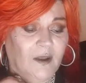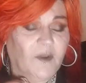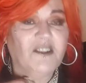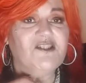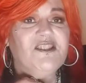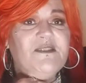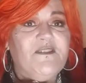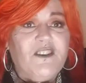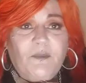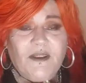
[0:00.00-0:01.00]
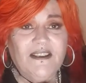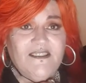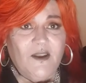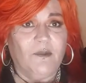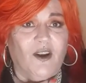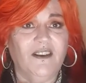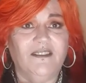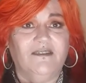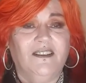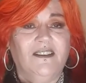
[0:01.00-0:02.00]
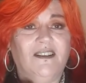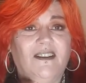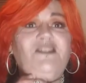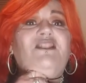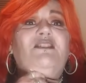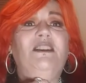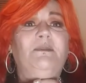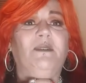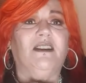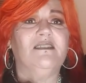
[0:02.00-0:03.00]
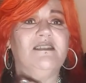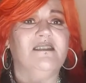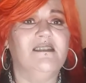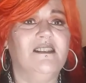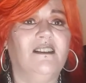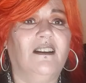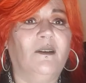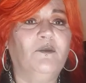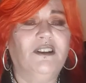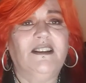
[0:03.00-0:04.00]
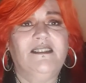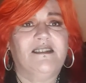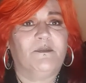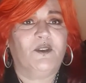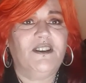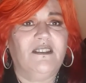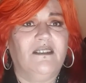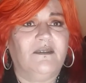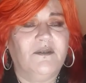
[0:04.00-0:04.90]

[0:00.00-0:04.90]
Apologies for not being so bright and cheery, because I'm really disappointed